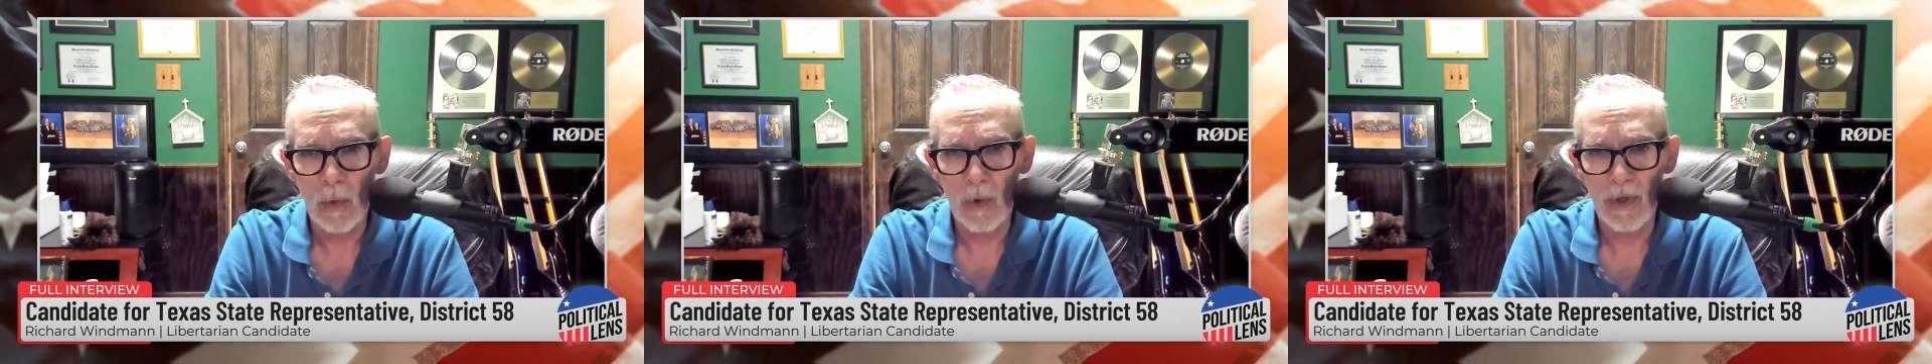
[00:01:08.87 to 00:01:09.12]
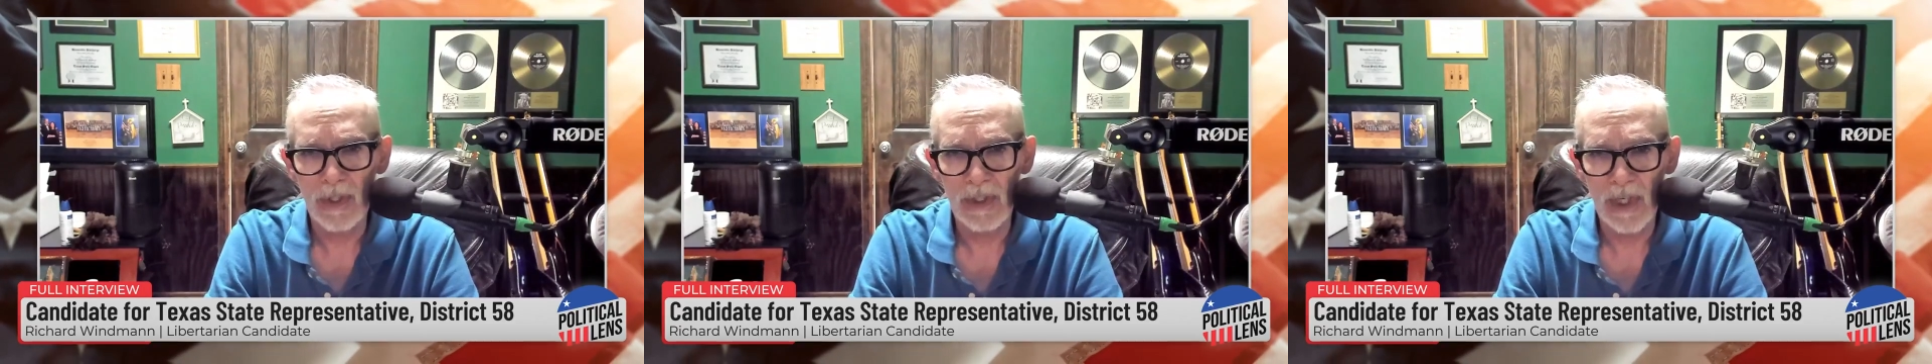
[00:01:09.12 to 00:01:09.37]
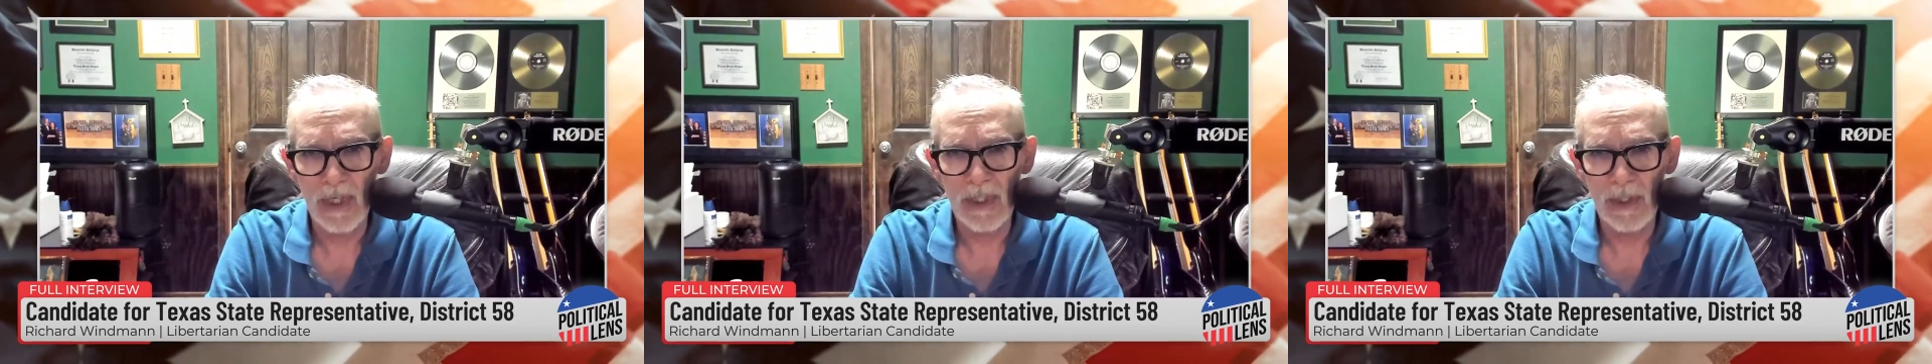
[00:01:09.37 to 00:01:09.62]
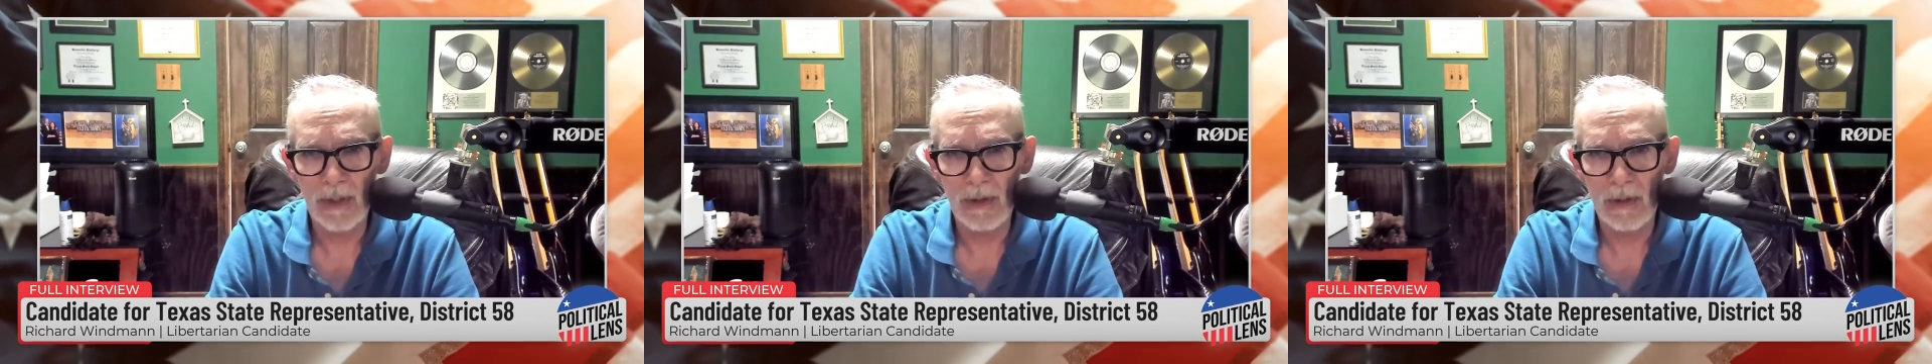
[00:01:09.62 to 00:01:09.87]

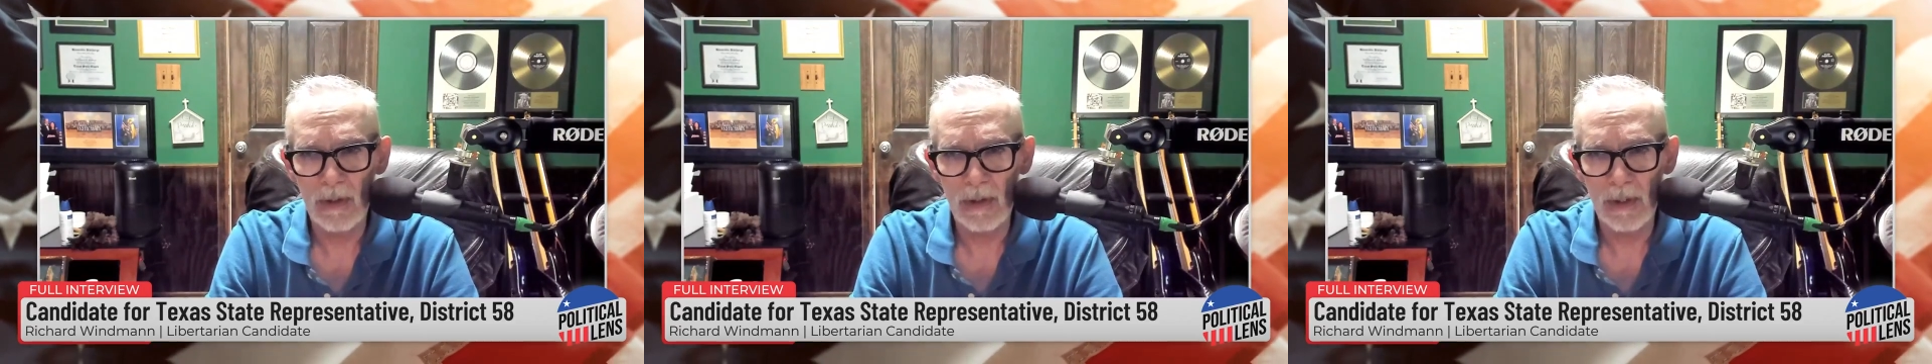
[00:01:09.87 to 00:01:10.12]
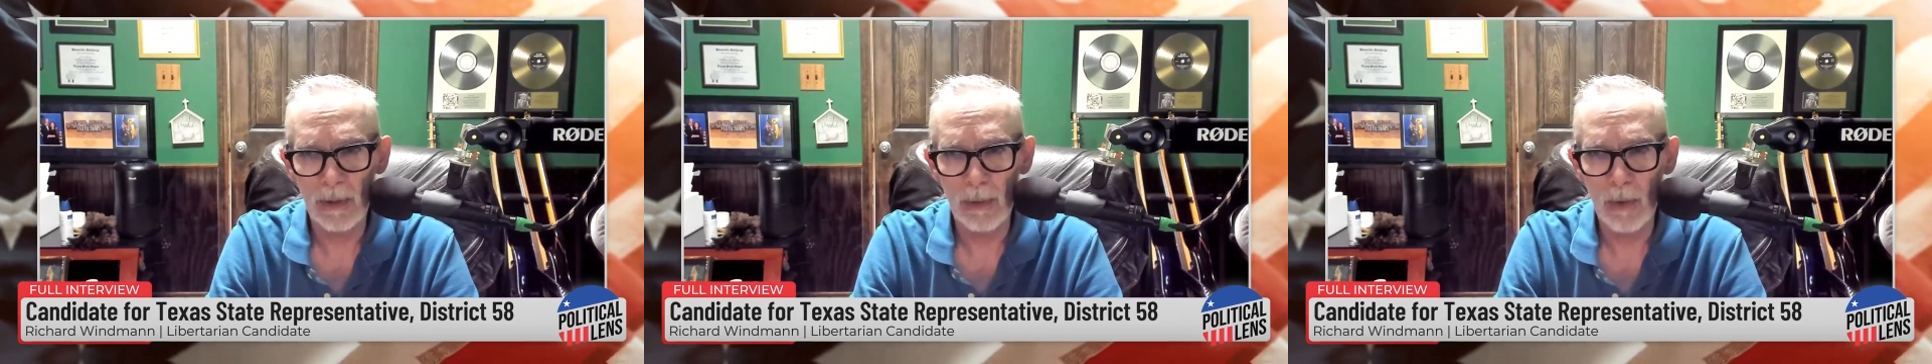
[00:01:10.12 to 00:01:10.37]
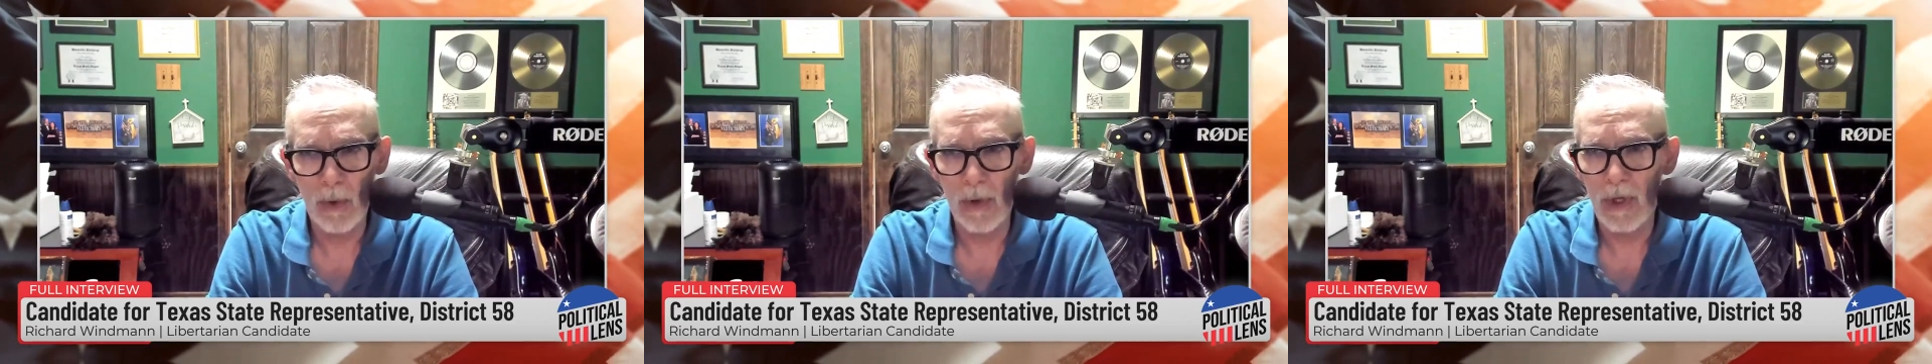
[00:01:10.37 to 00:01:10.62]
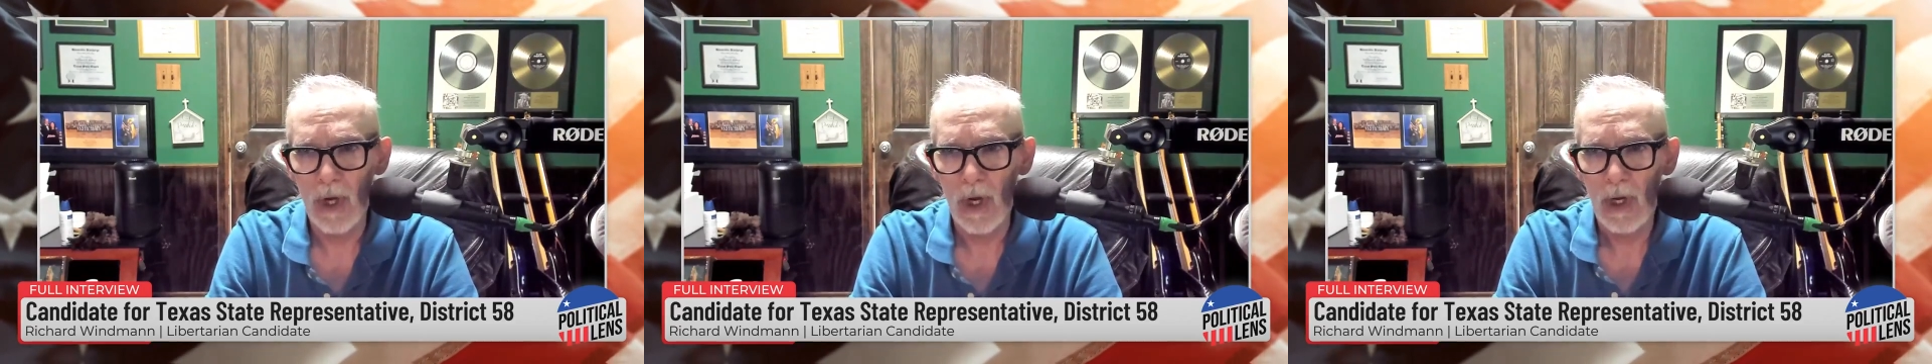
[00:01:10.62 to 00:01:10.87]
organization to
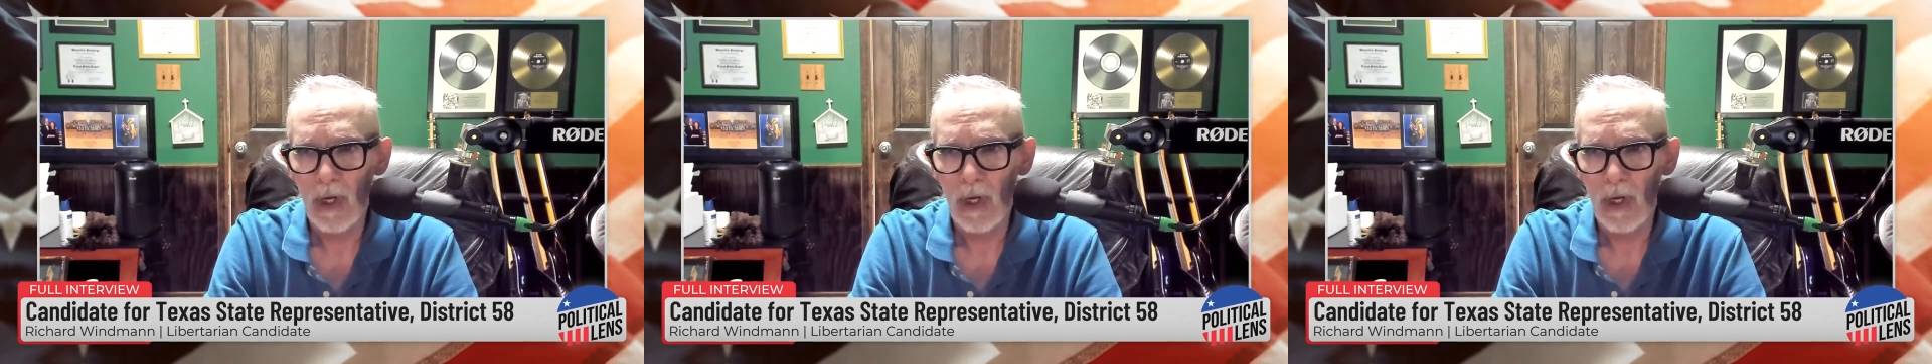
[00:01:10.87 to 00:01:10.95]
support